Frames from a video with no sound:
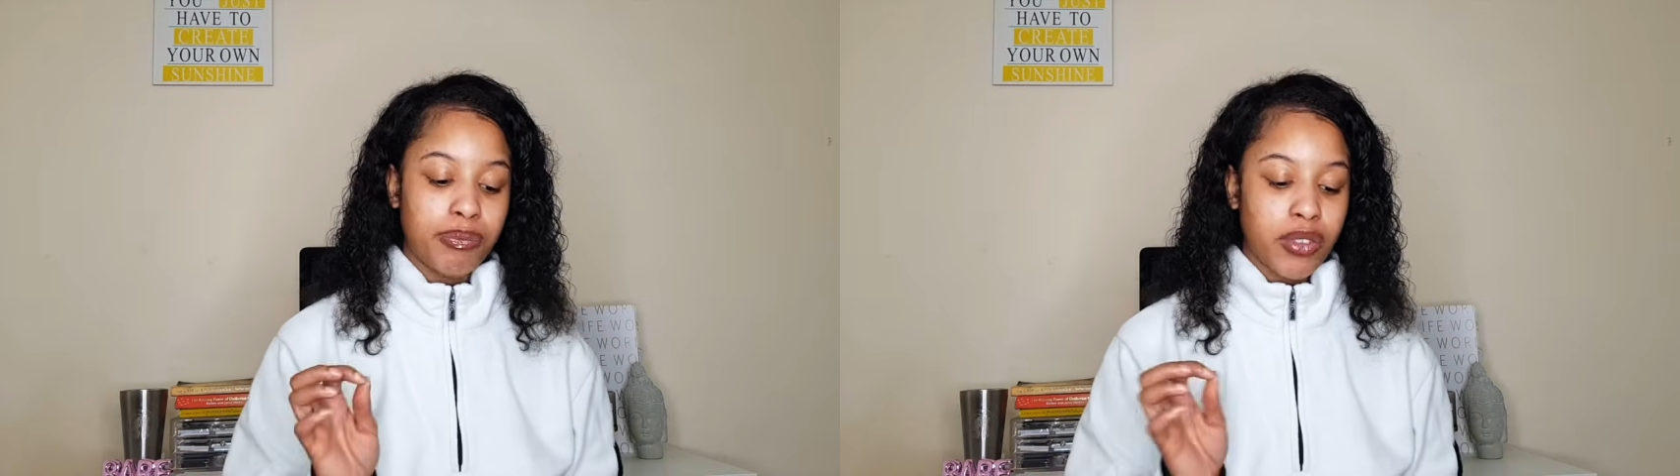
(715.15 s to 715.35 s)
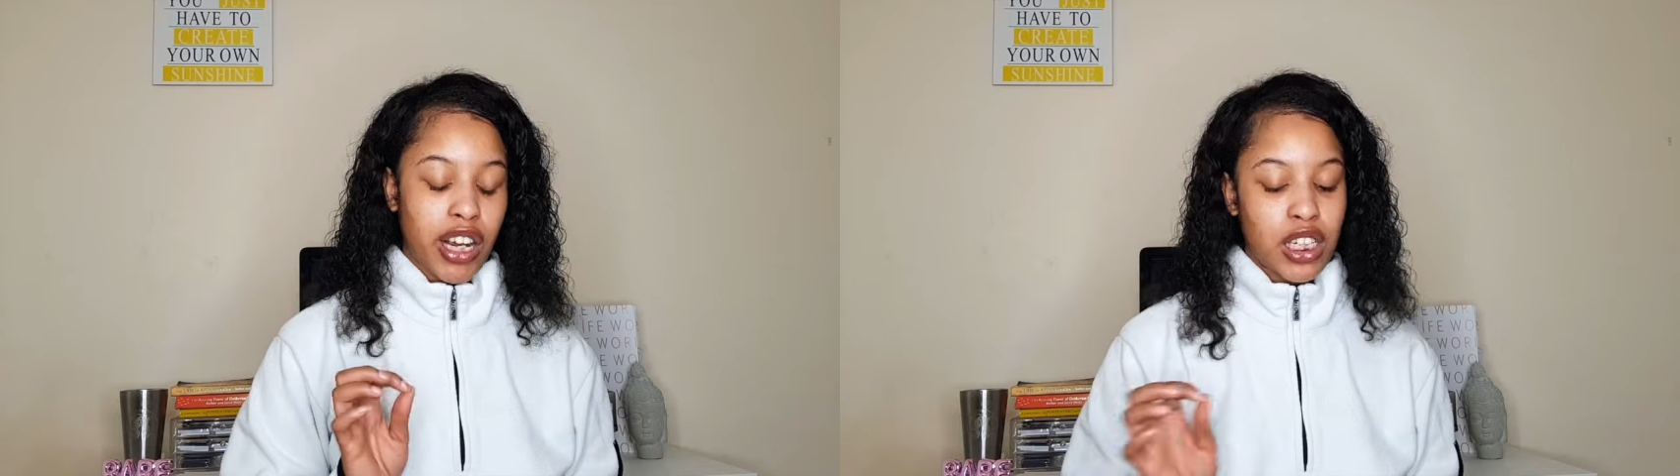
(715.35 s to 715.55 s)

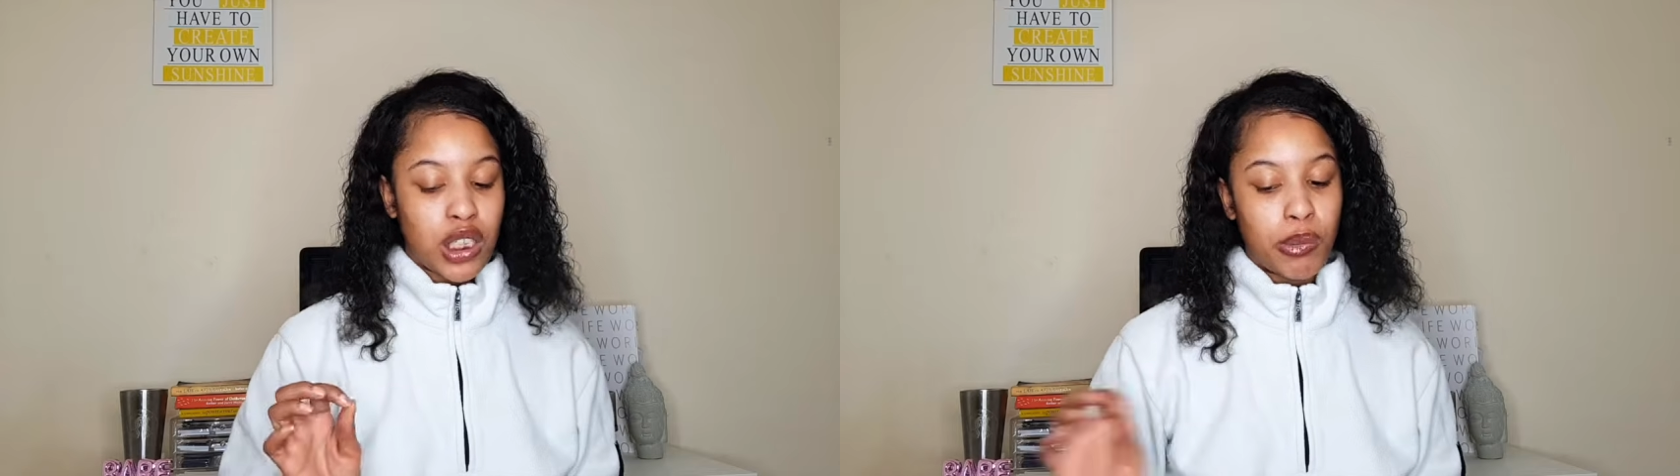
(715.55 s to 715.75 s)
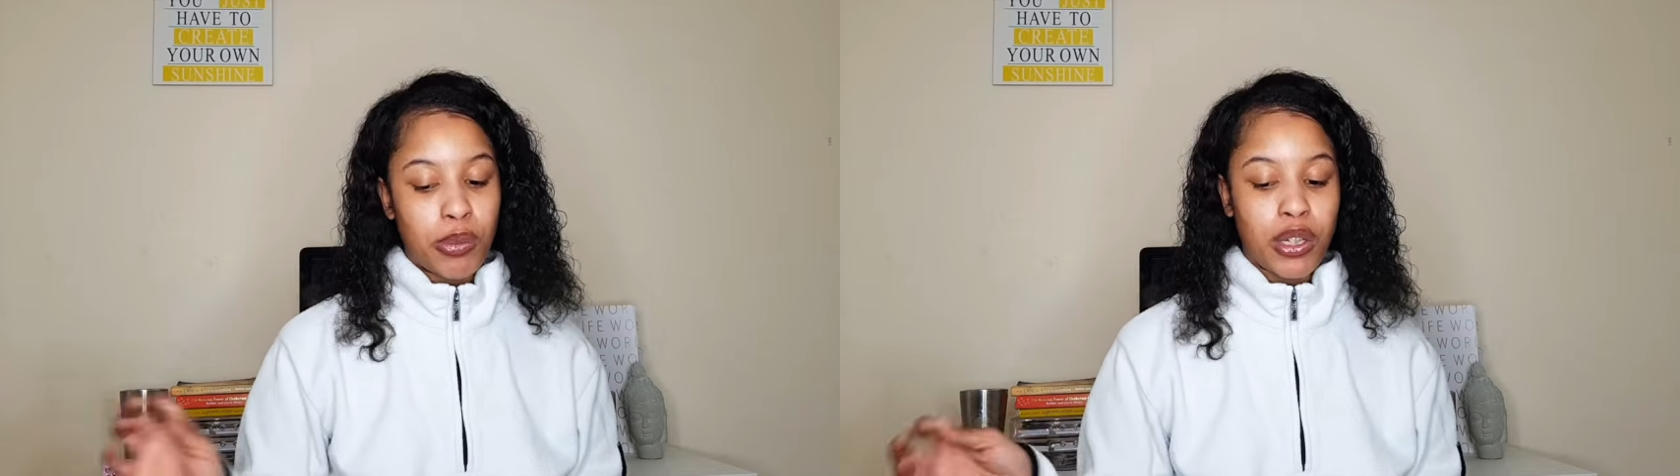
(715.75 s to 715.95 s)

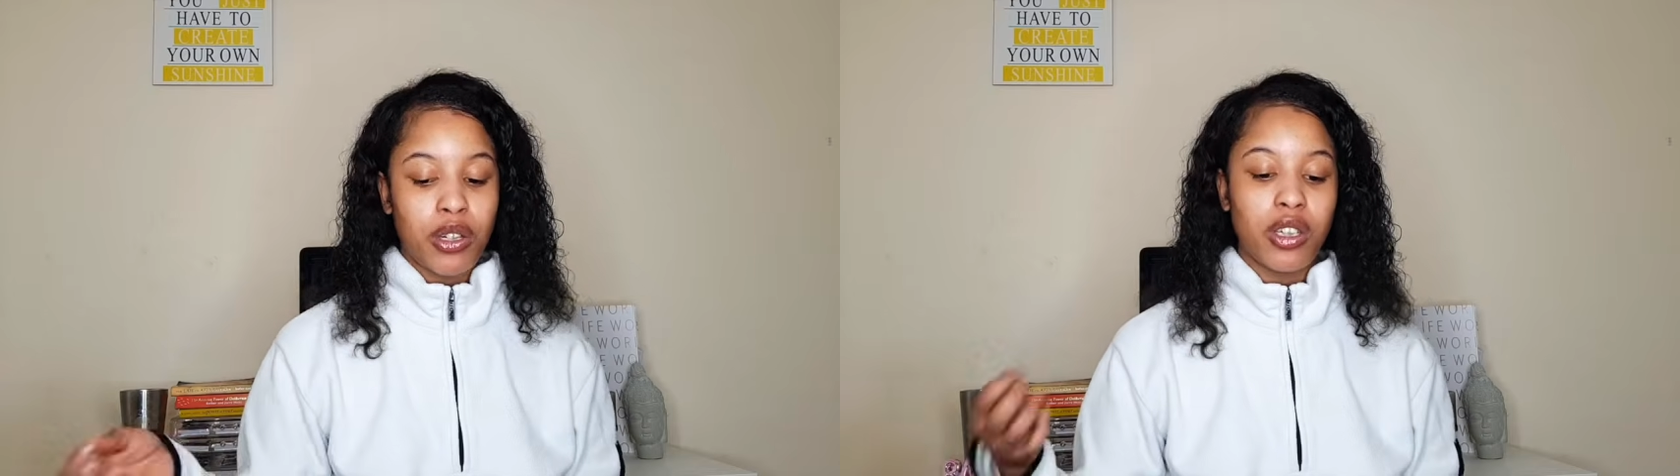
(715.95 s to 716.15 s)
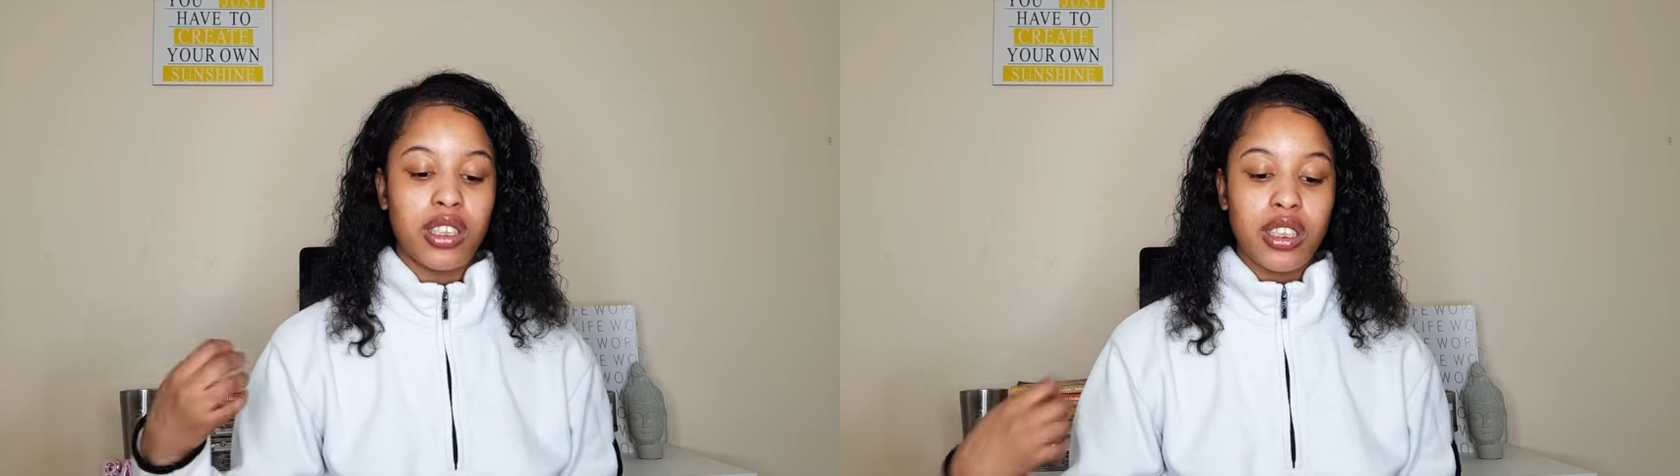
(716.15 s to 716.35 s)
gratitude book
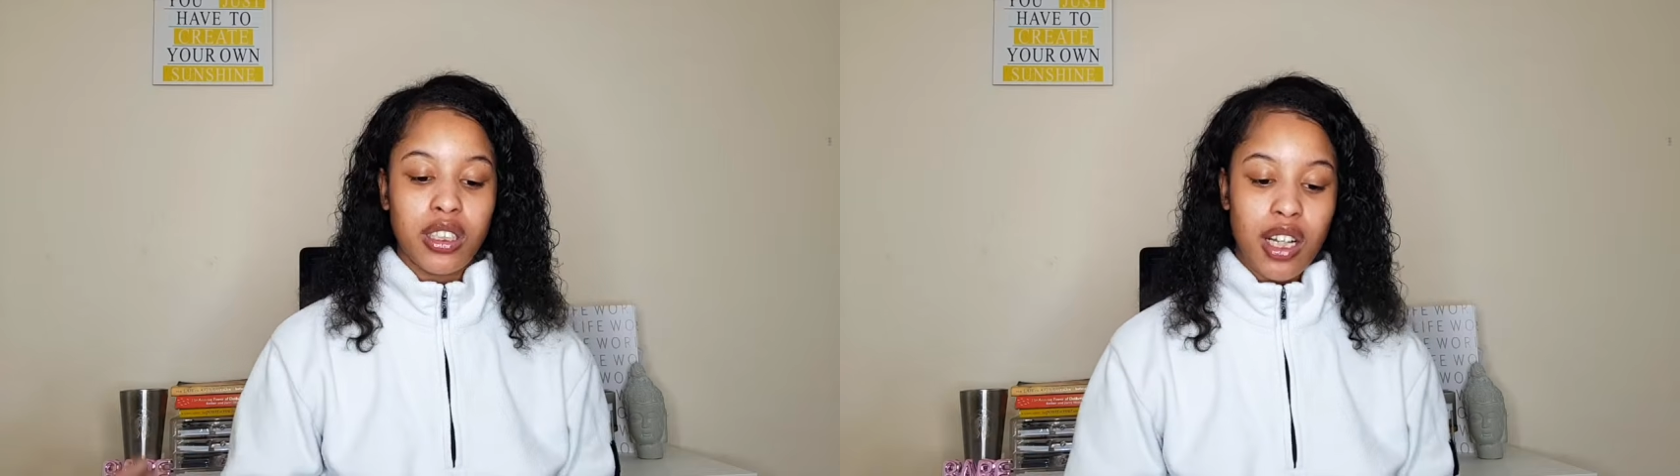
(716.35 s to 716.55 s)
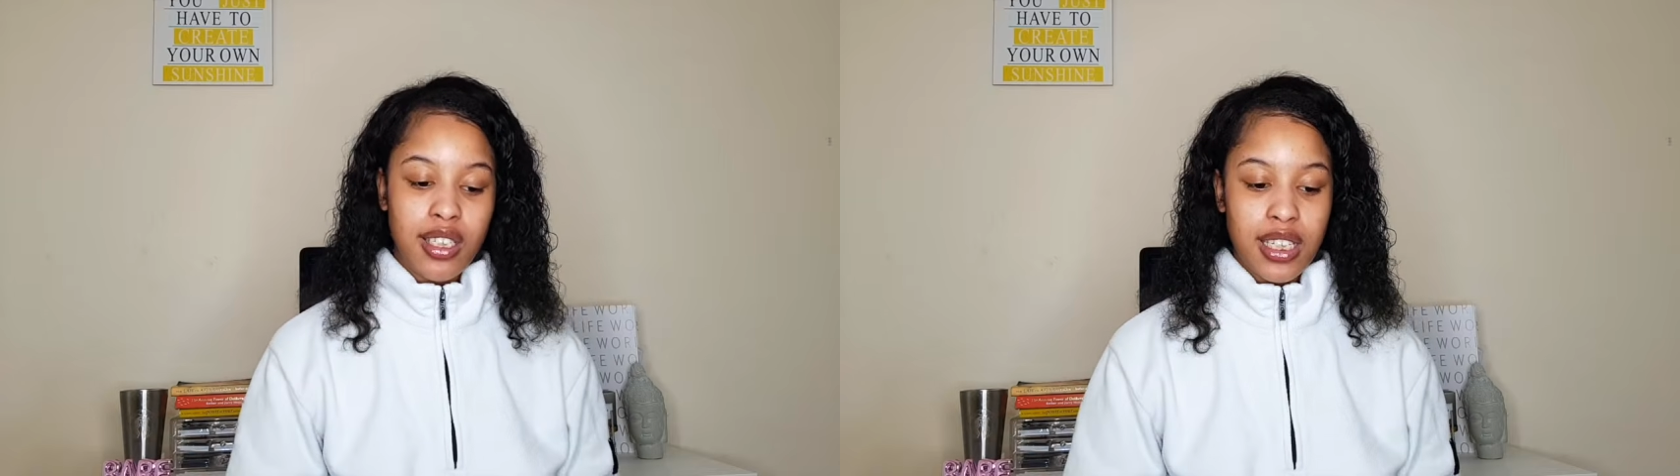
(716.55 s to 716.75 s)
on the
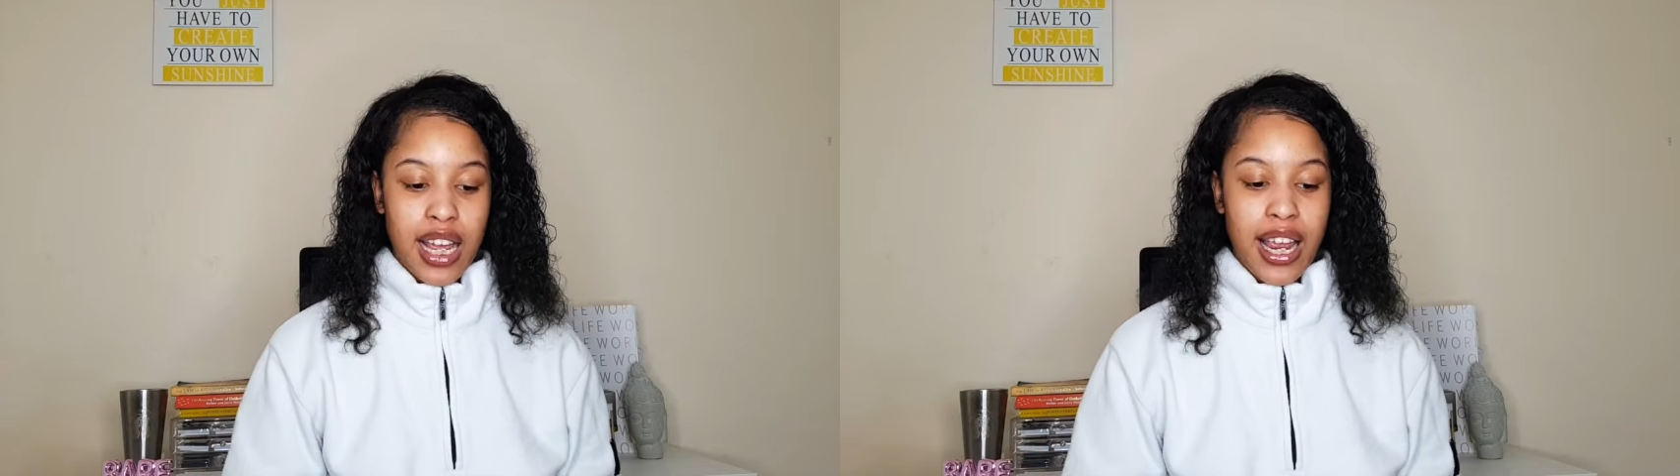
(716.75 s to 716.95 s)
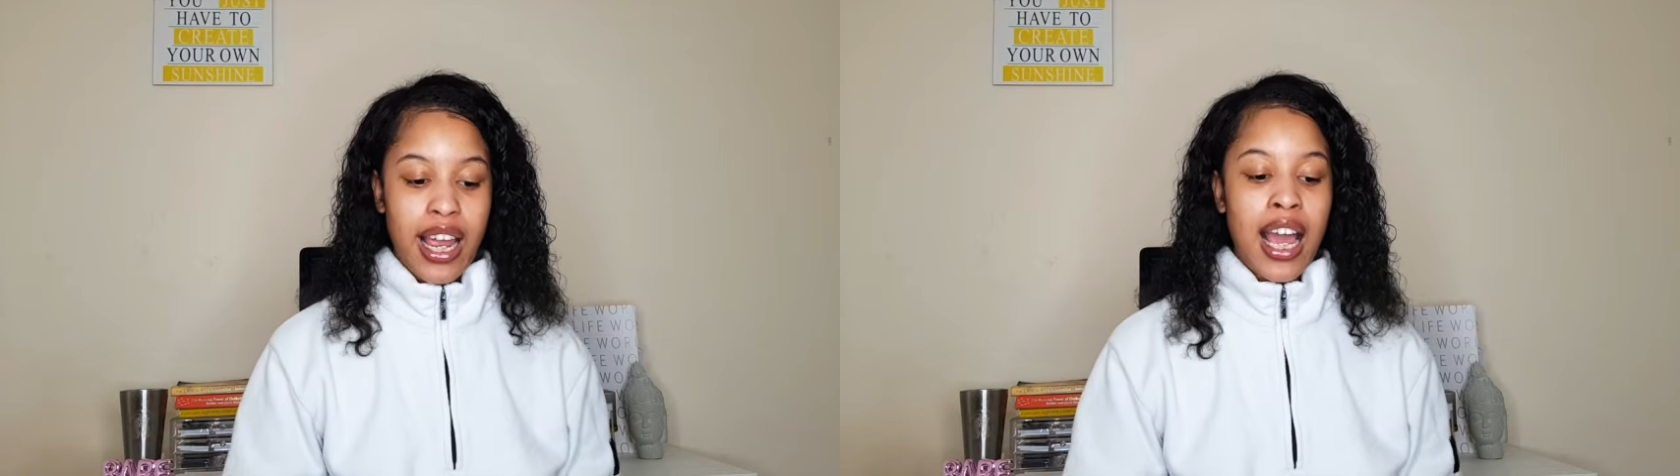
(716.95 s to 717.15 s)

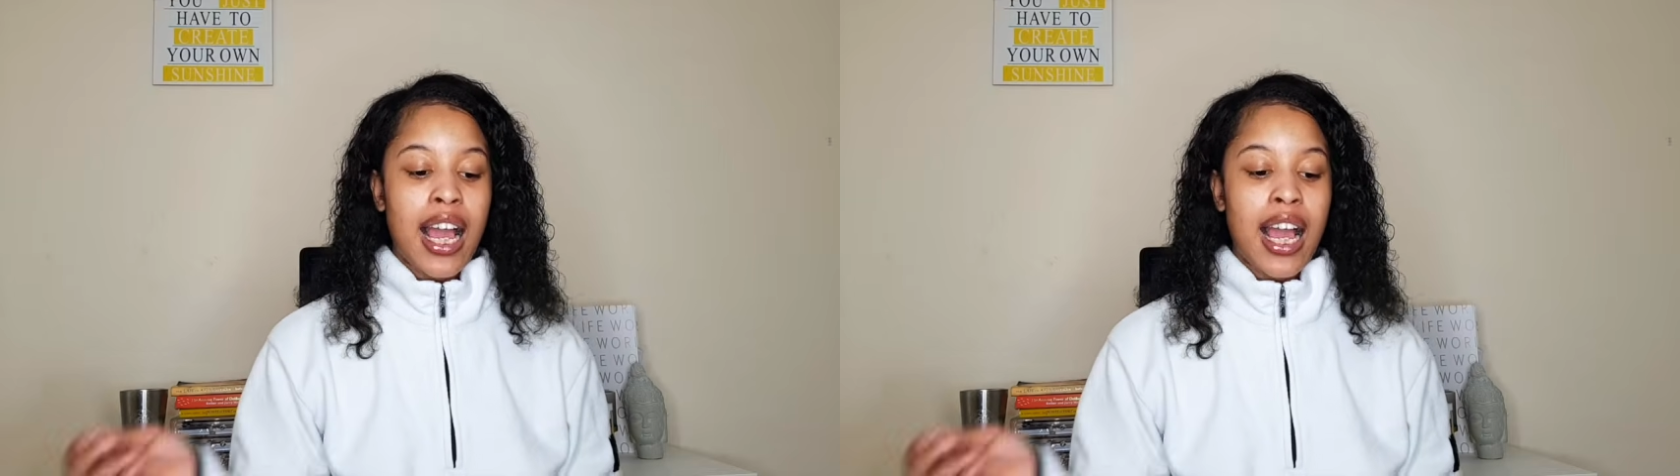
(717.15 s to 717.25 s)
Sunday,